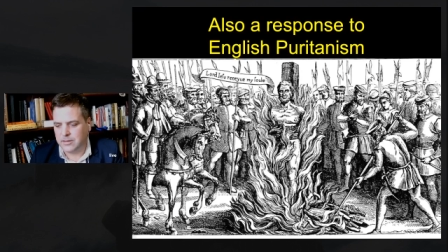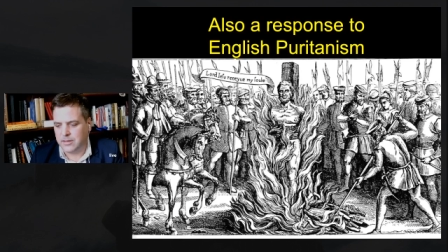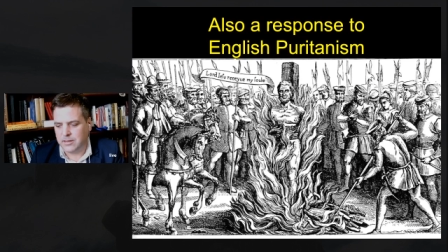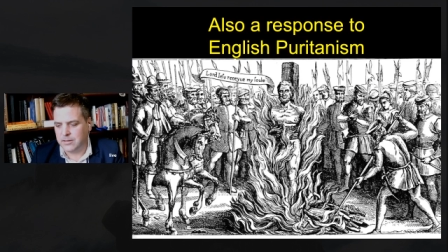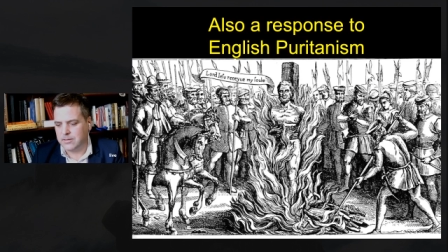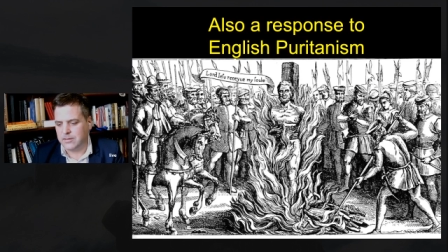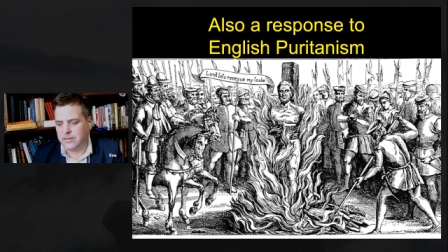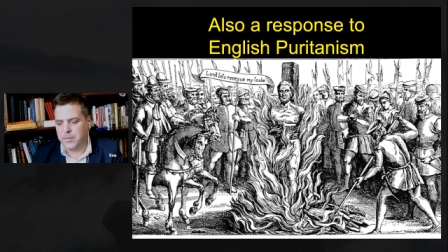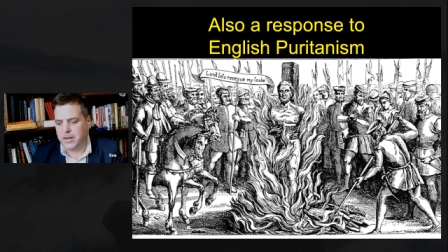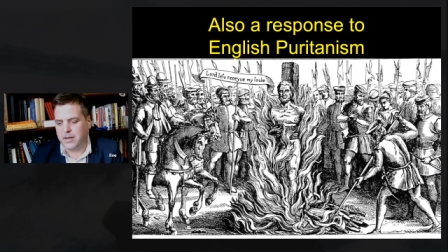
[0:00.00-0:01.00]
uh, the
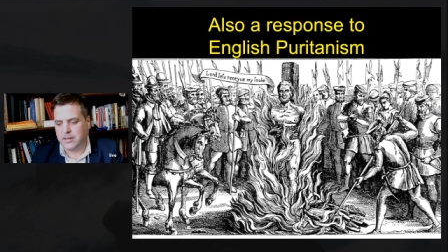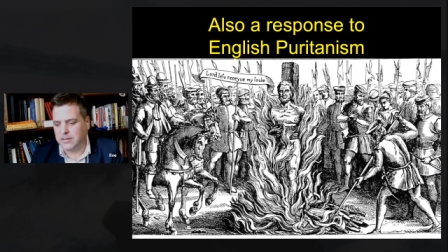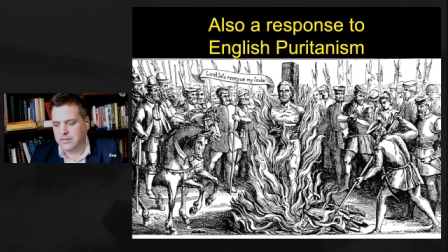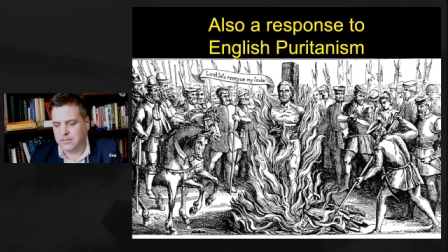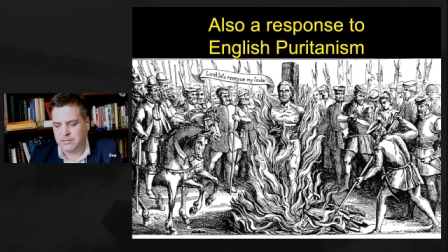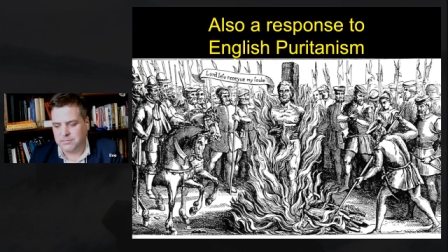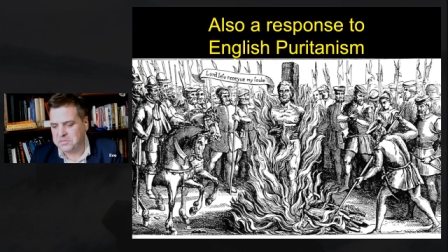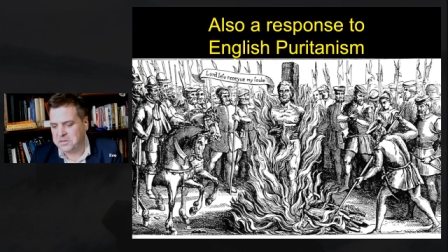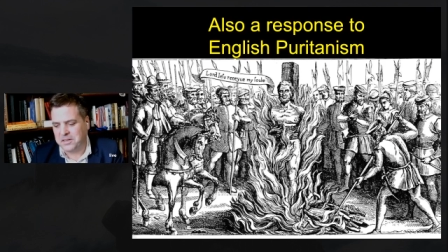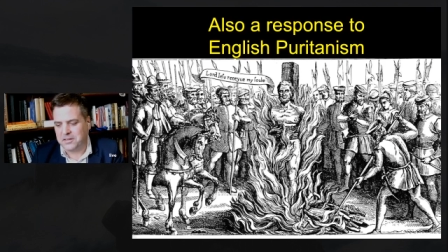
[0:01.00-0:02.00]
American
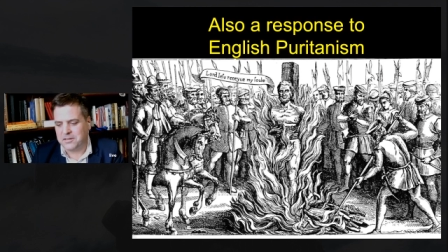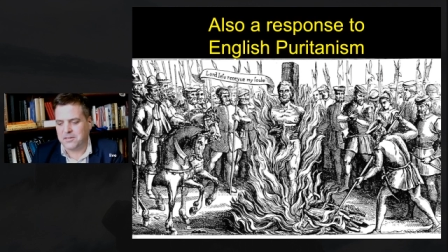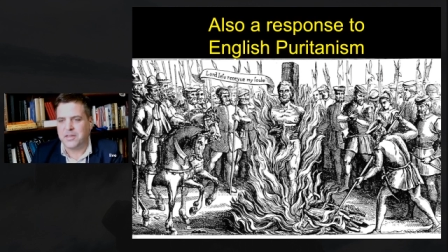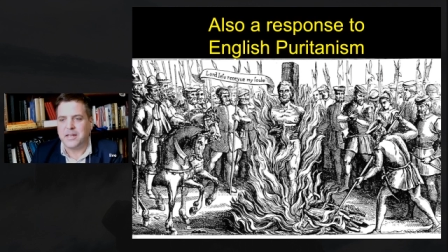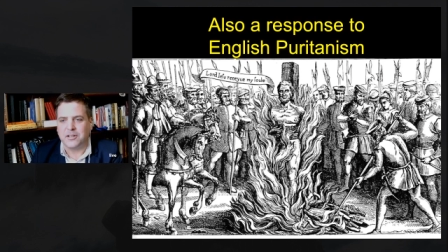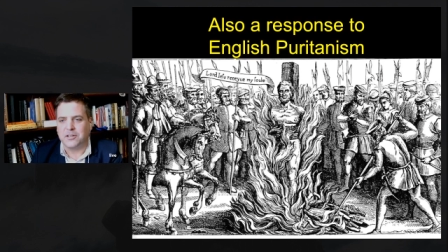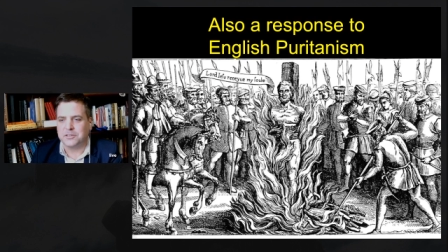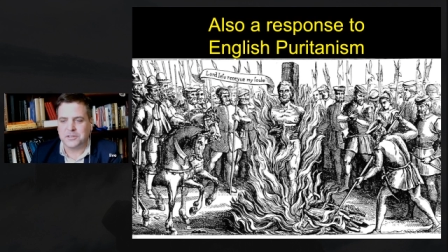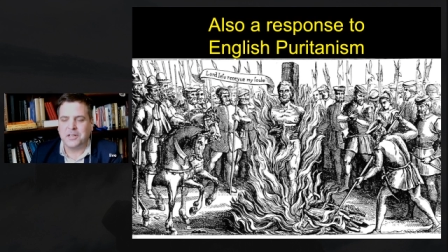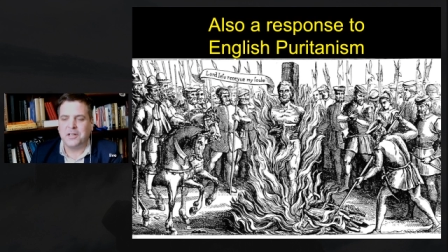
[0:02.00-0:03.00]
uh,
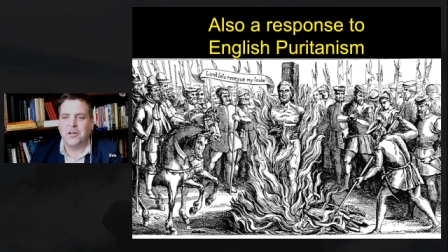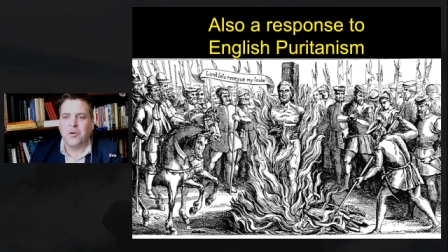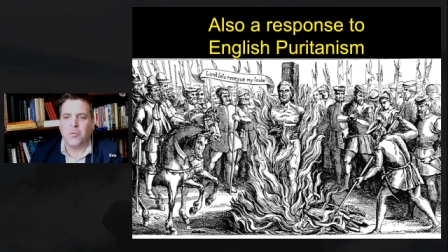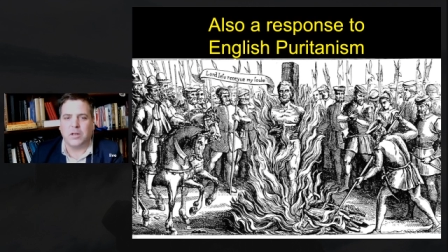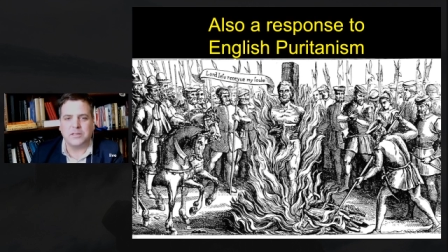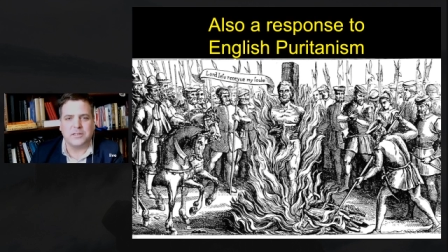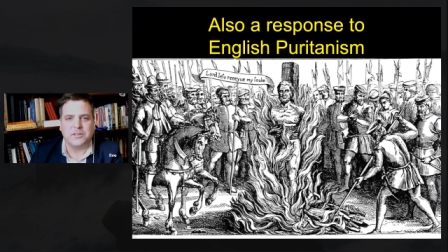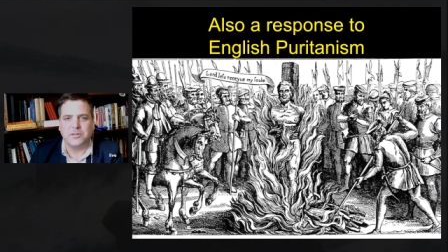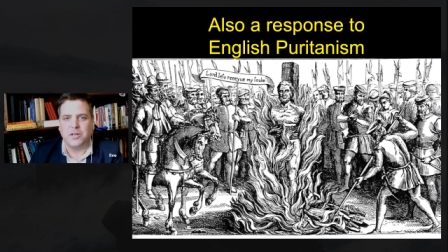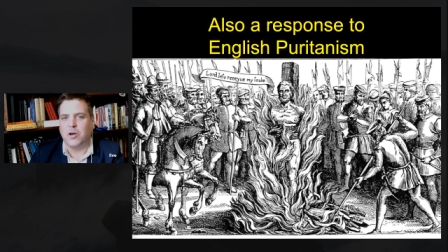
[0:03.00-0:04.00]
thinkers wanted
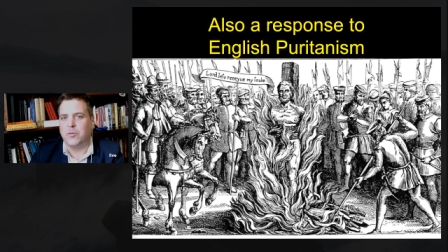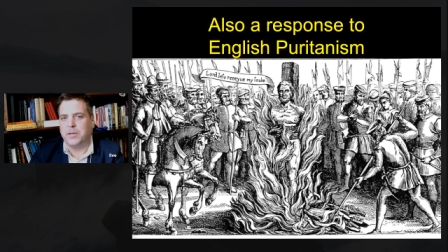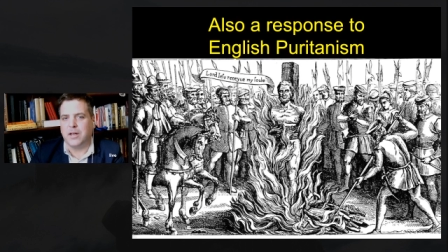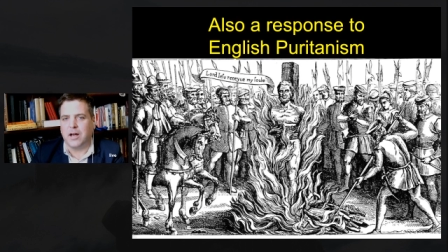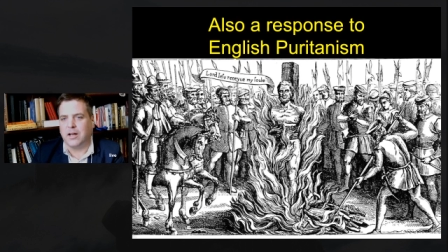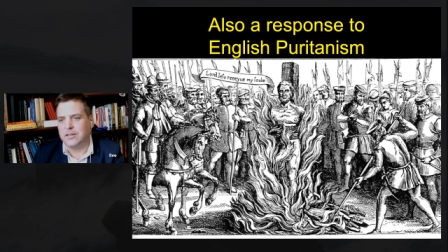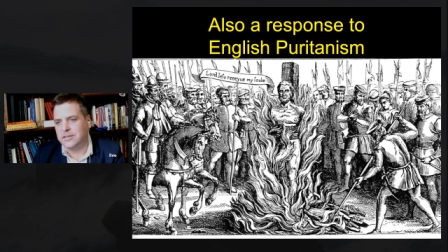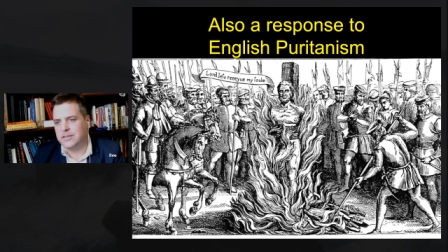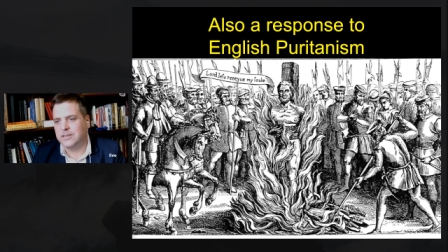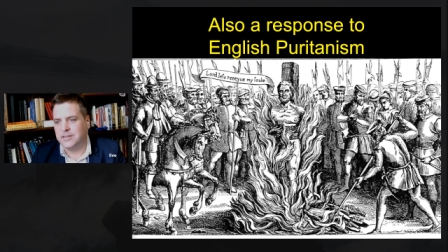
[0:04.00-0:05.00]
to go
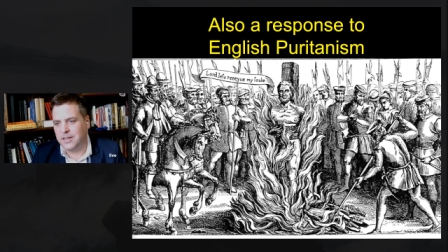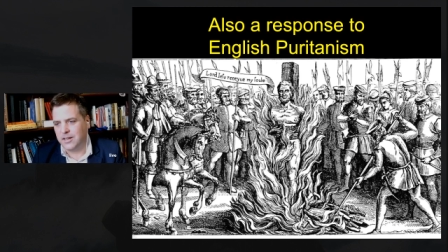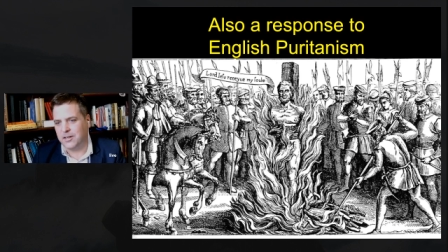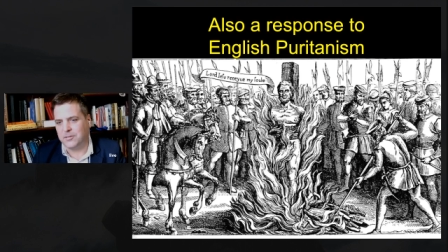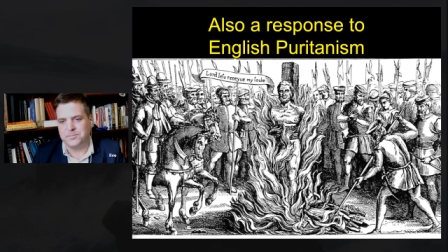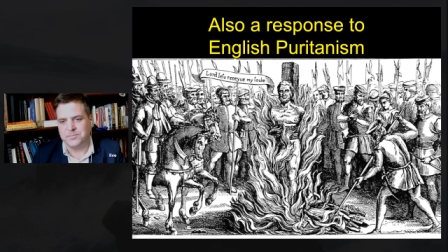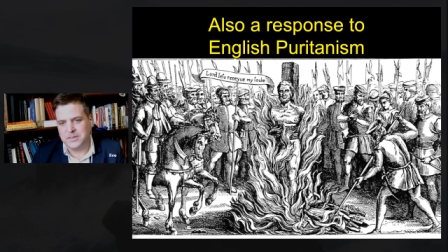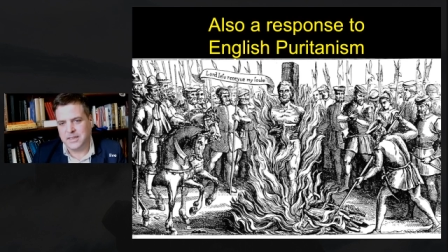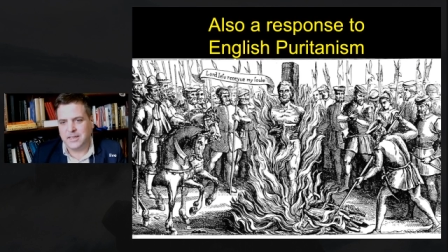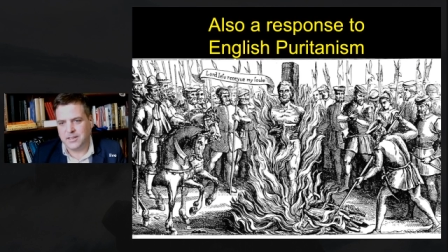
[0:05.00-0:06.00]
beyond um,
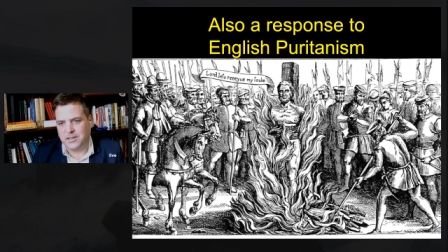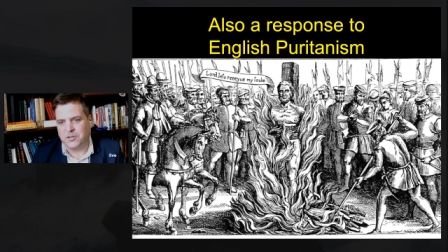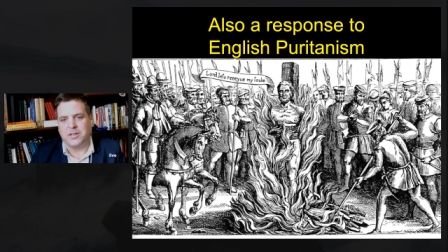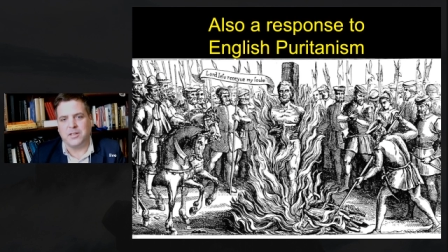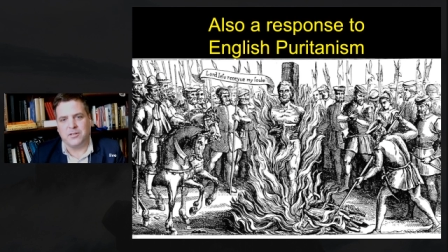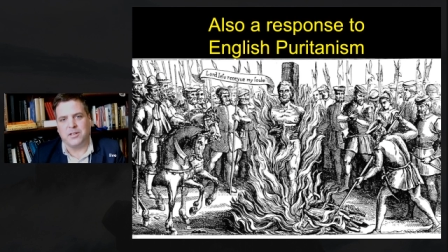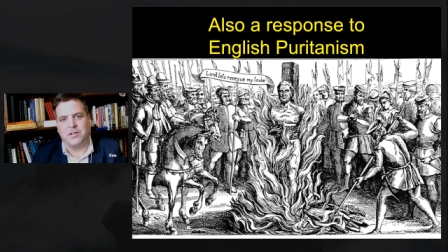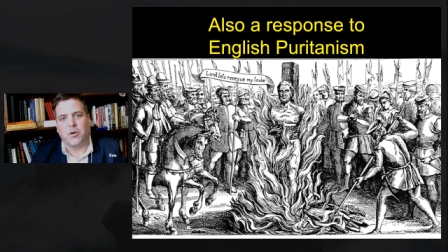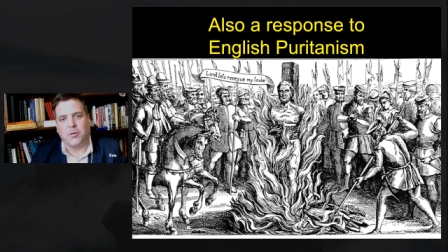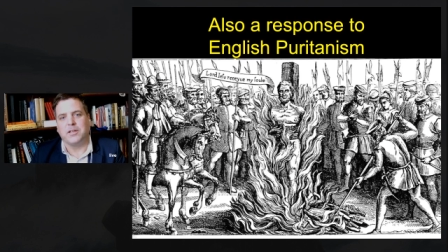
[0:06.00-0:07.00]
you know, the, the
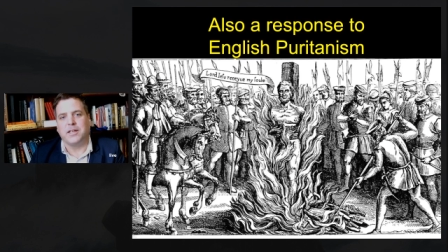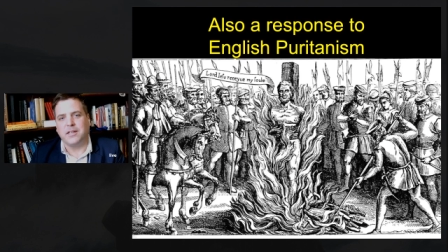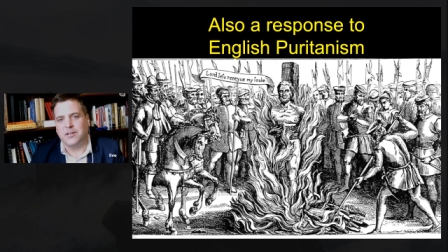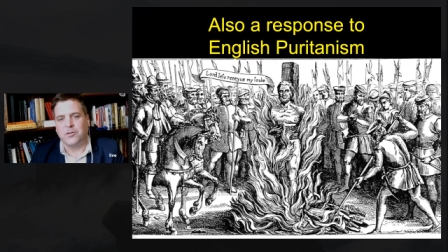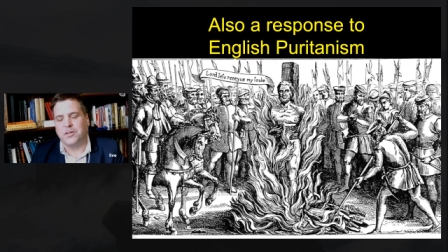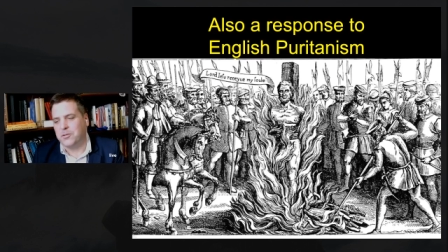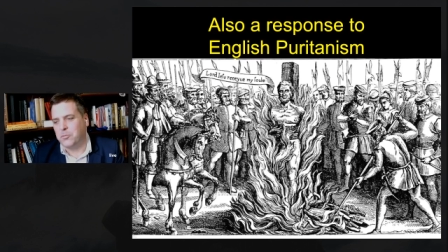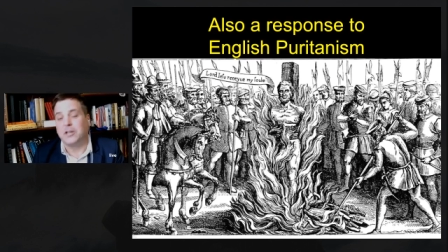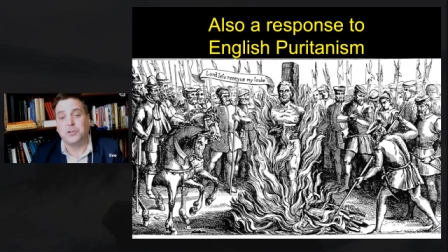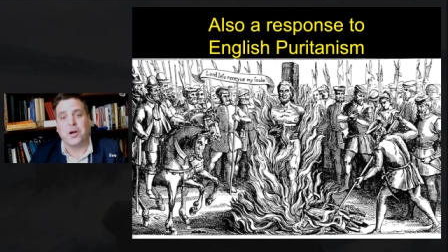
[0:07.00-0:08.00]
normally or the
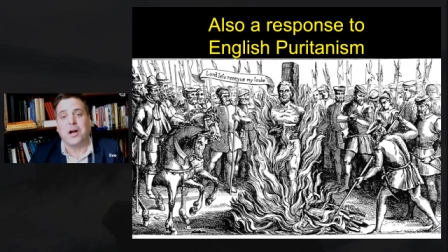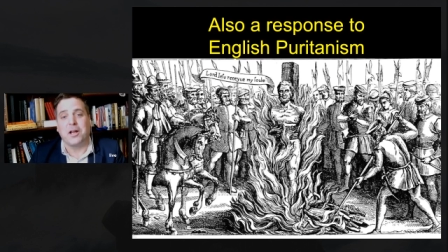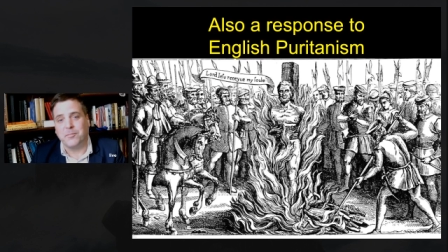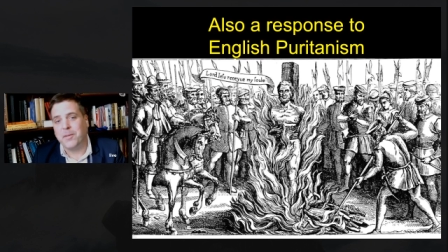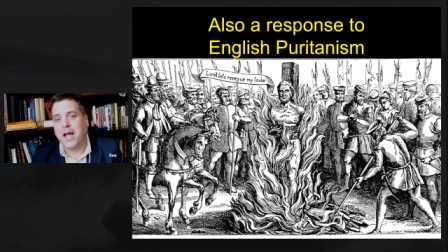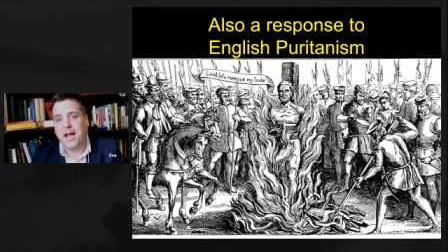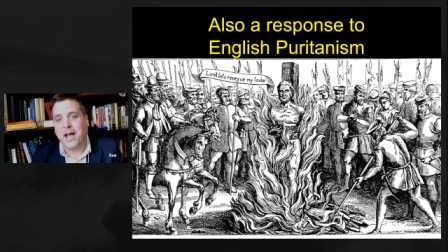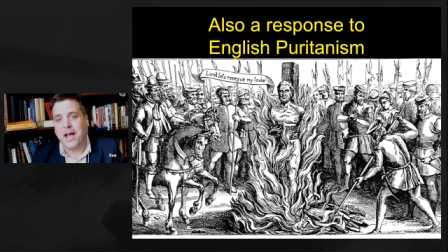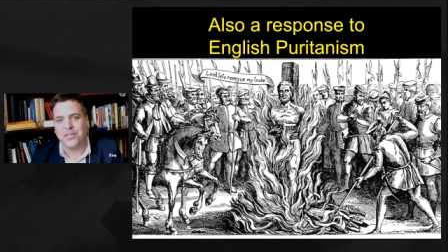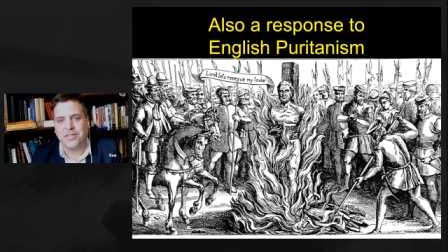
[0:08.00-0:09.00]
well trodden
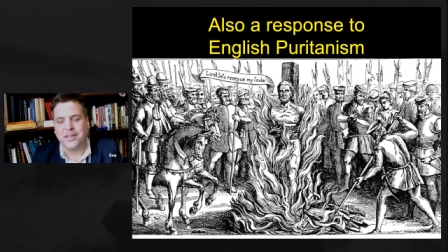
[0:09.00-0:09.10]
path